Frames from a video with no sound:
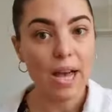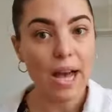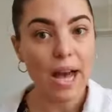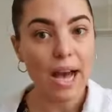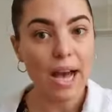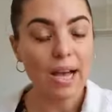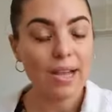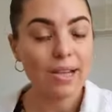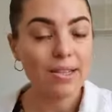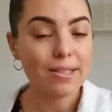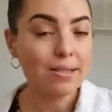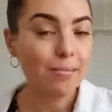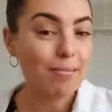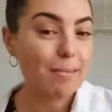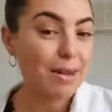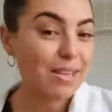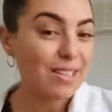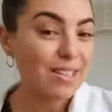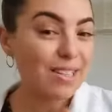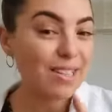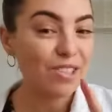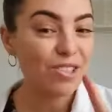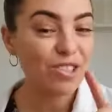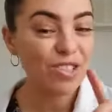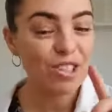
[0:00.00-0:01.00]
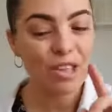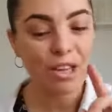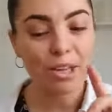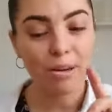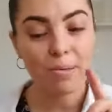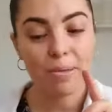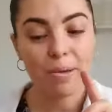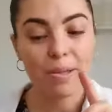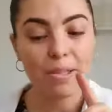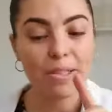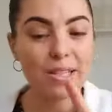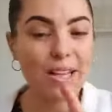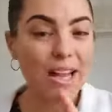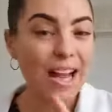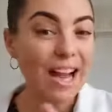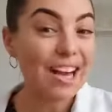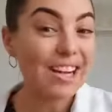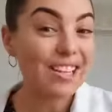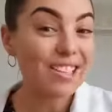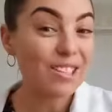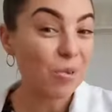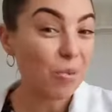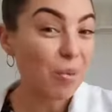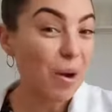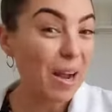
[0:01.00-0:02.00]
as a massage therapist,
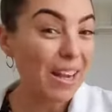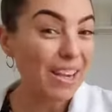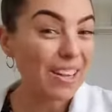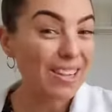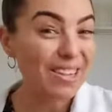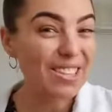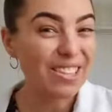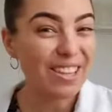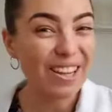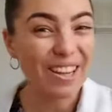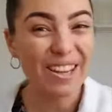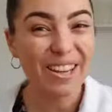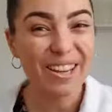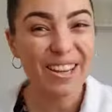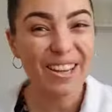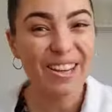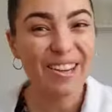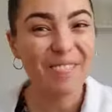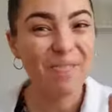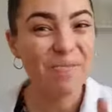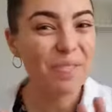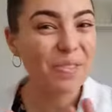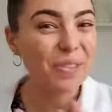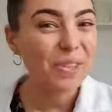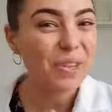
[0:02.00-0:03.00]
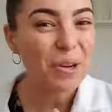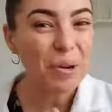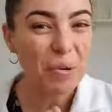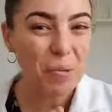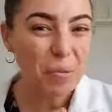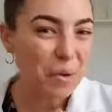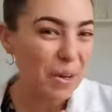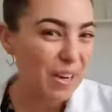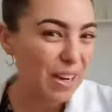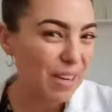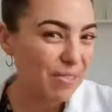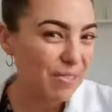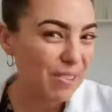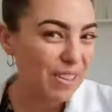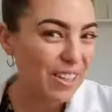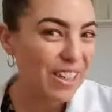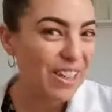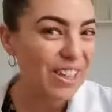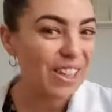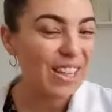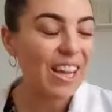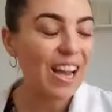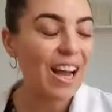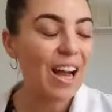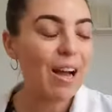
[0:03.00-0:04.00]
as a waxer,
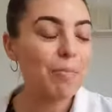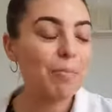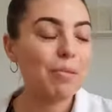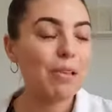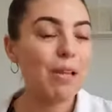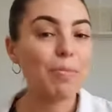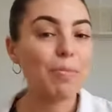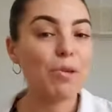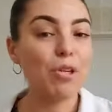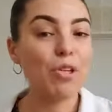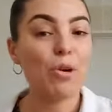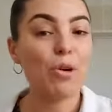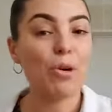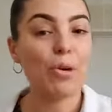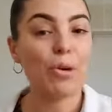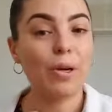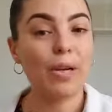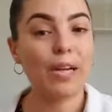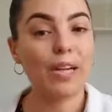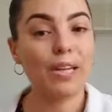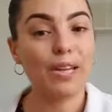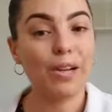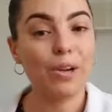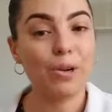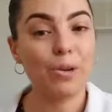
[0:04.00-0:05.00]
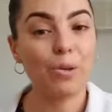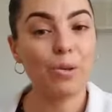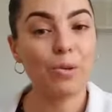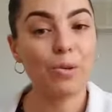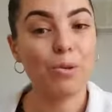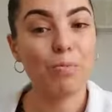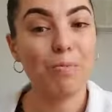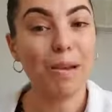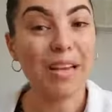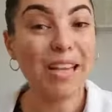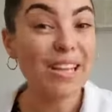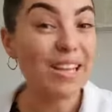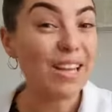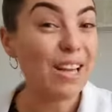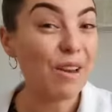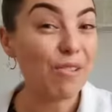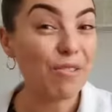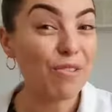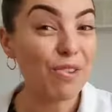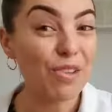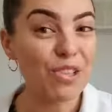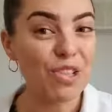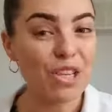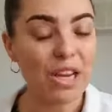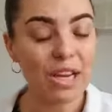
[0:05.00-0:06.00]
whatever, let me know, and I'll make an
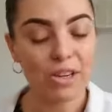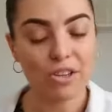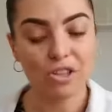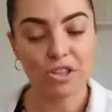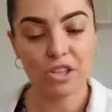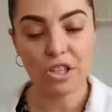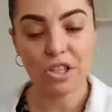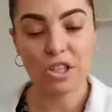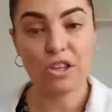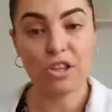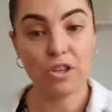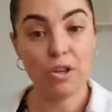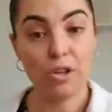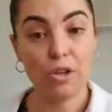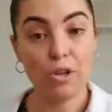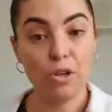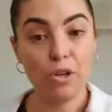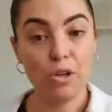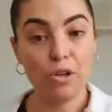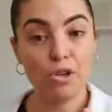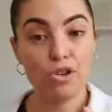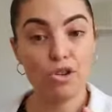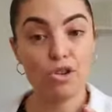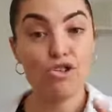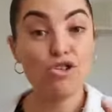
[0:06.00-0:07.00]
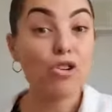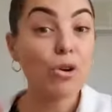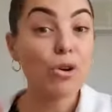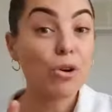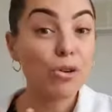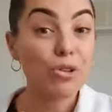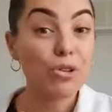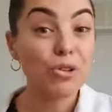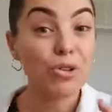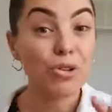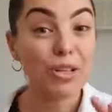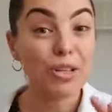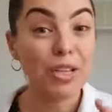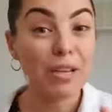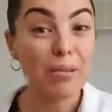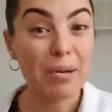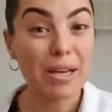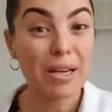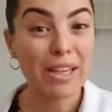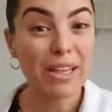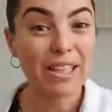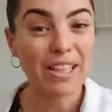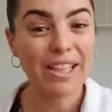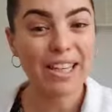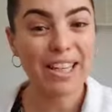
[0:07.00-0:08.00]
effort to actually show you in
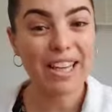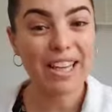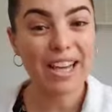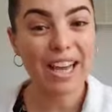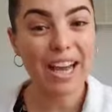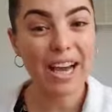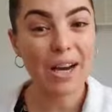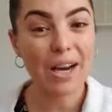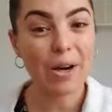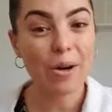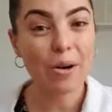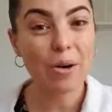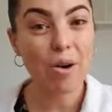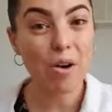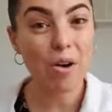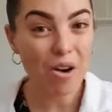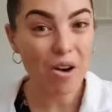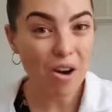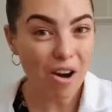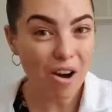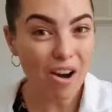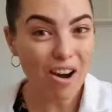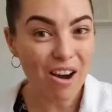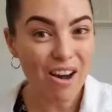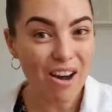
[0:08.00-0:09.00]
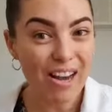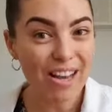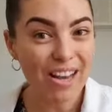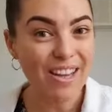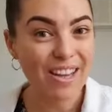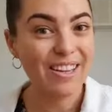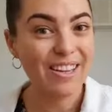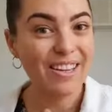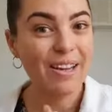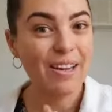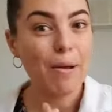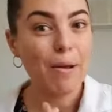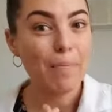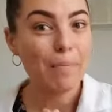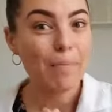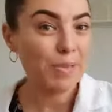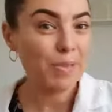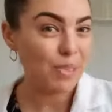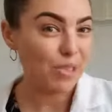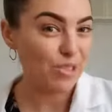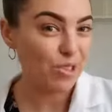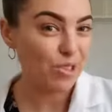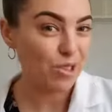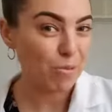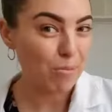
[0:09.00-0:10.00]
my clinic how I
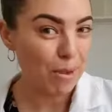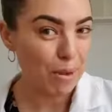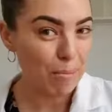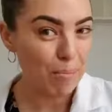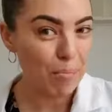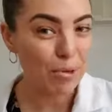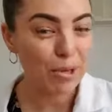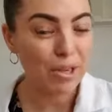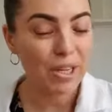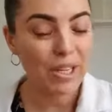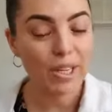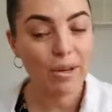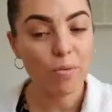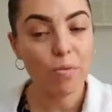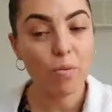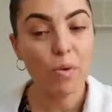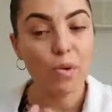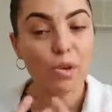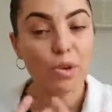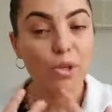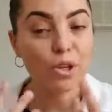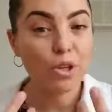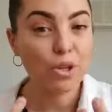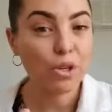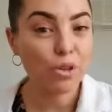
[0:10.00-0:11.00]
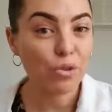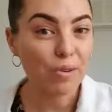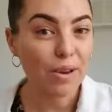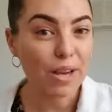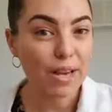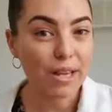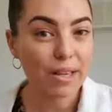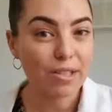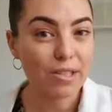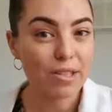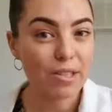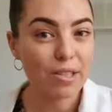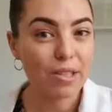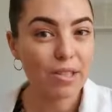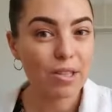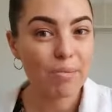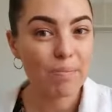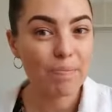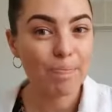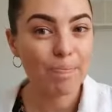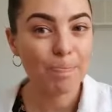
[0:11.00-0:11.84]
position my body and what the correct